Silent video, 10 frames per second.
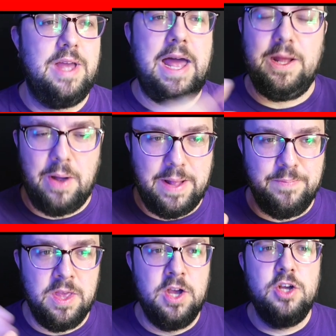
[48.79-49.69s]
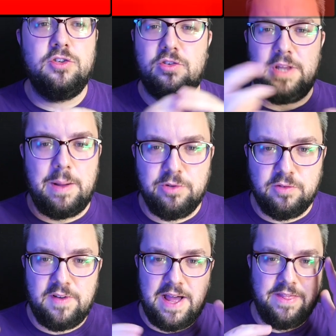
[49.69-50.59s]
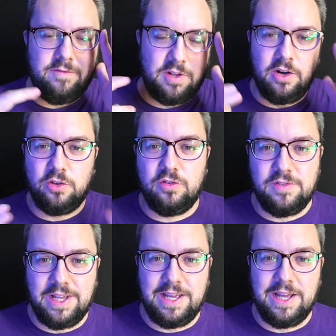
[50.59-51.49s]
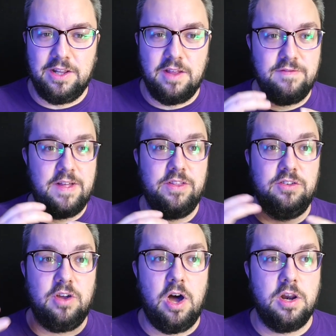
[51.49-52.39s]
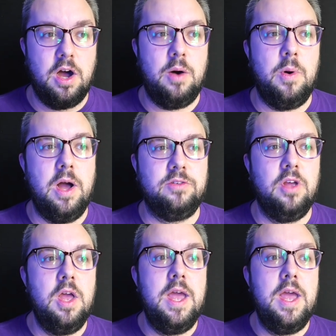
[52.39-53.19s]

Anyway, so Snap.Fan, they've done lots of digging and they found these card artworks.